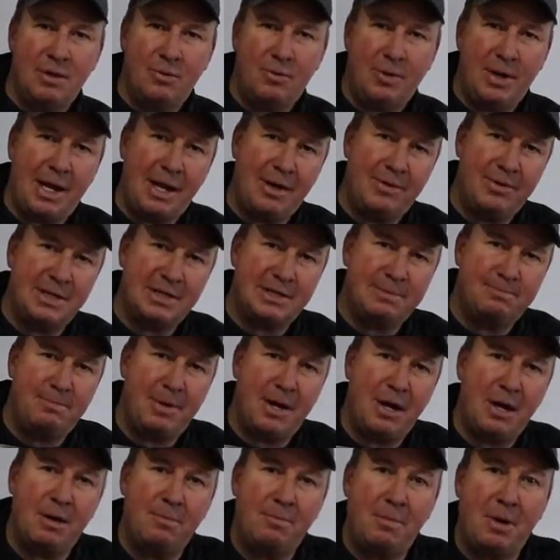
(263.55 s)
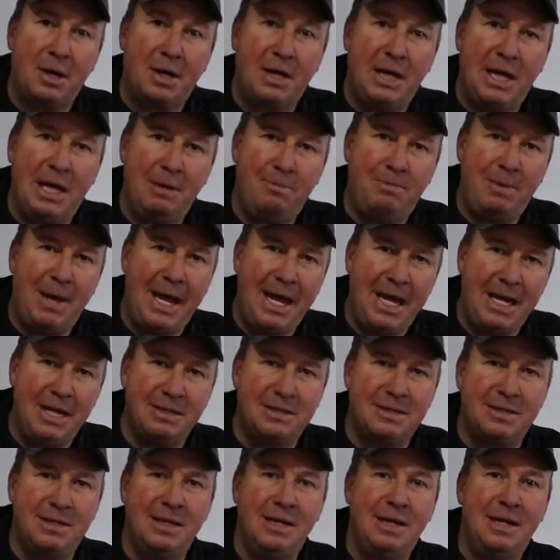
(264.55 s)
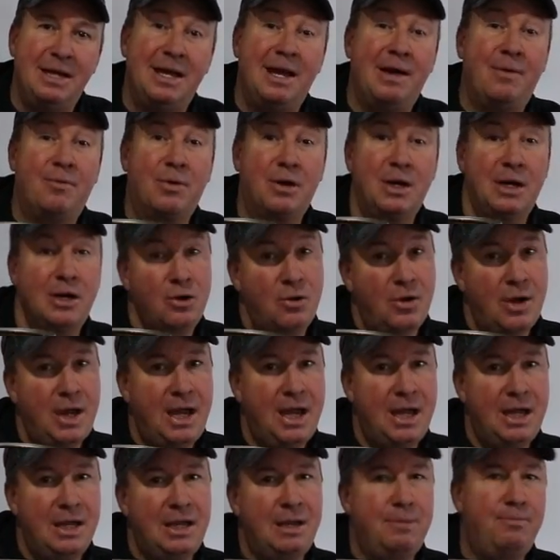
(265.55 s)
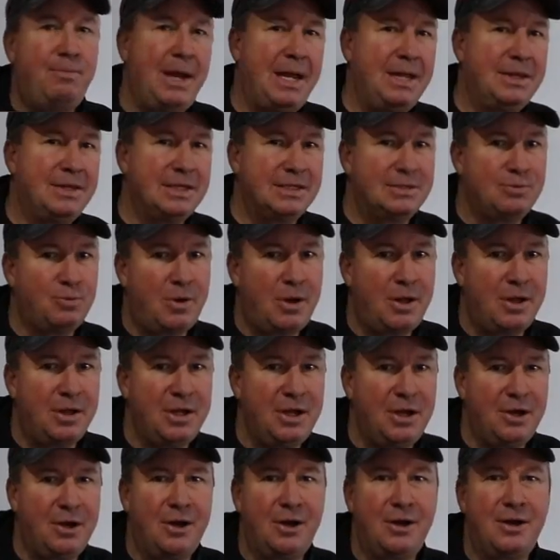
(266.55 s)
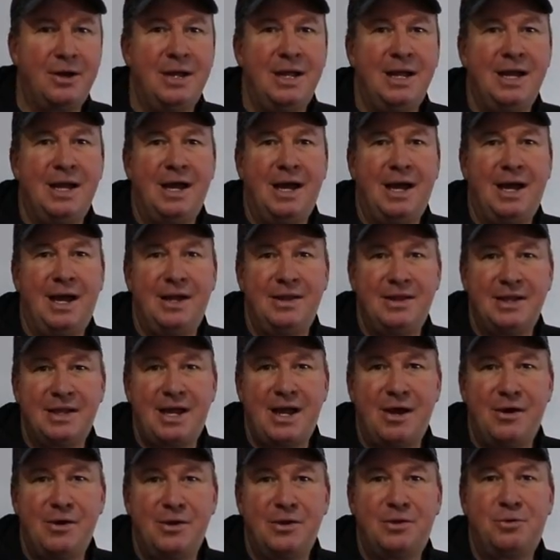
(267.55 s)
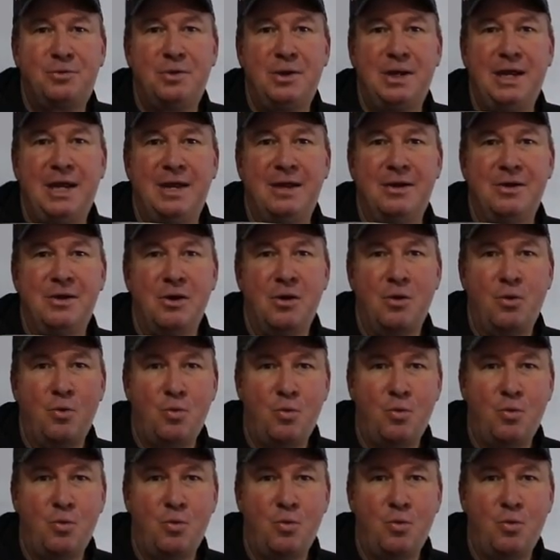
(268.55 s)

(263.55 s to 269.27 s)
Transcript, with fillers: We have this Behr Marquee paint and we're gonna go ahead and paint this wall here on the count of three.